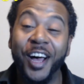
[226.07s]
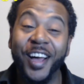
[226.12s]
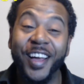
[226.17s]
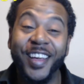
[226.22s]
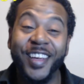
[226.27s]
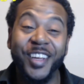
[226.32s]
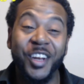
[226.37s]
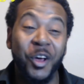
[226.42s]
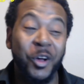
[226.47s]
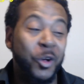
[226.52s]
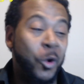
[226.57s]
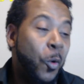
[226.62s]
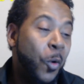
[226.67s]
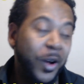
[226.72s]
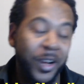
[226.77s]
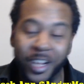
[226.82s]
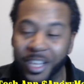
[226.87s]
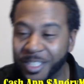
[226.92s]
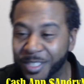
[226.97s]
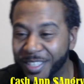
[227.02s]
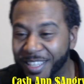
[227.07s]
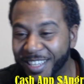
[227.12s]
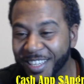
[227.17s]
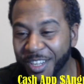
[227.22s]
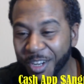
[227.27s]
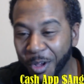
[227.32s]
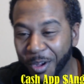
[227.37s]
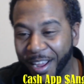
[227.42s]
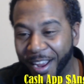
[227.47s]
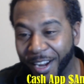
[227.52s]
You know, Corey does, you
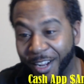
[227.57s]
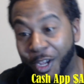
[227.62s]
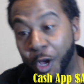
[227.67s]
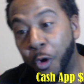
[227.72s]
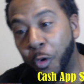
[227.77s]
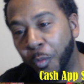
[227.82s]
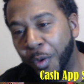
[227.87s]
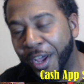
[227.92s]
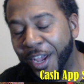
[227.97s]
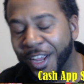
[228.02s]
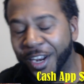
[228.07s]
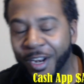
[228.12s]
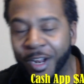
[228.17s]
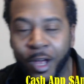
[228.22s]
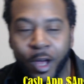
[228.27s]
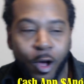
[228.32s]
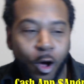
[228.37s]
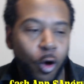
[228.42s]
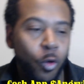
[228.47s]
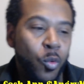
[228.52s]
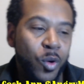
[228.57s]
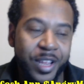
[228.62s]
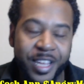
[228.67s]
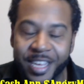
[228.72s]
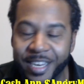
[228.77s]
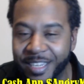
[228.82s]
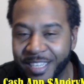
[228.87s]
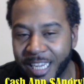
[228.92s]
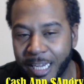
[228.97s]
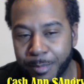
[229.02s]
know, kind of go in on what he
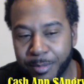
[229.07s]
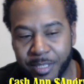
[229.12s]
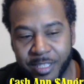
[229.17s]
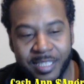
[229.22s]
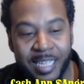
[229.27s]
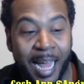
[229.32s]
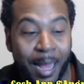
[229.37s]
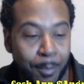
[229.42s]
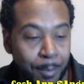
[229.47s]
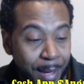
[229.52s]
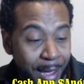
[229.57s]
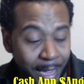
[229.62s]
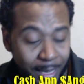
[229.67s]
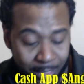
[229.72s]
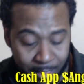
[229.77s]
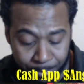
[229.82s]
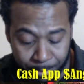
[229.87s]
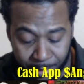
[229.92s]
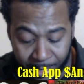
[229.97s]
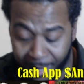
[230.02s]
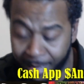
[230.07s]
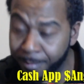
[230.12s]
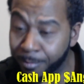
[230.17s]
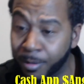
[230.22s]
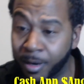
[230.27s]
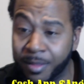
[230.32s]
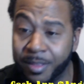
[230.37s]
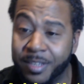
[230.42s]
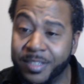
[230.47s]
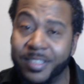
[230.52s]
deems is not manly. But, hey,
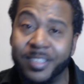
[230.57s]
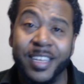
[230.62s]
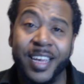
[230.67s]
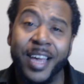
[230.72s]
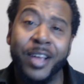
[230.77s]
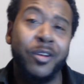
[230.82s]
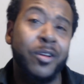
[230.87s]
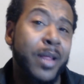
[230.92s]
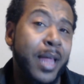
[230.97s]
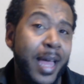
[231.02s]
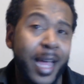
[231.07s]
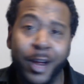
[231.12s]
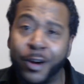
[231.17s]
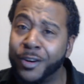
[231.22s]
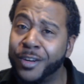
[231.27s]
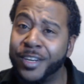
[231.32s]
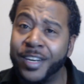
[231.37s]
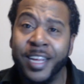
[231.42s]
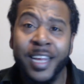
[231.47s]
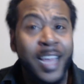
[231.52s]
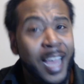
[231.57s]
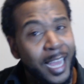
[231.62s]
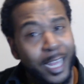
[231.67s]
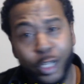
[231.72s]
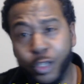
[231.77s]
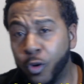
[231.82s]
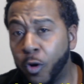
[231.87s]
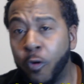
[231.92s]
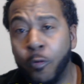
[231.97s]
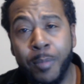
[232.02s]
bro, this is the internet era, and
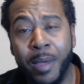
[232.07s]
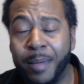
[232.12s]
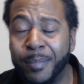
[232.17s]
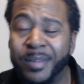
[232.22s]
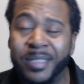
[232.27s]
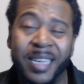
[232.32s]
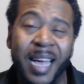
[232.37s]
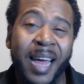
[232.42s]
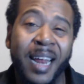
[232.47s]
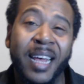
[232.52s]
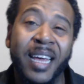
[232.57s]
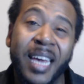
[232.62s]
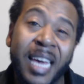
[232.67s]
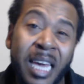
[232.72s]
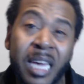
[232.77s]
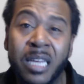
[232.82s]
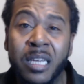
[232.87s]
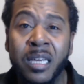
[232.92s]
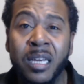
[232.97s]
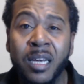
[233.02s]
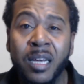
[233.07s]
troll babies got to eat.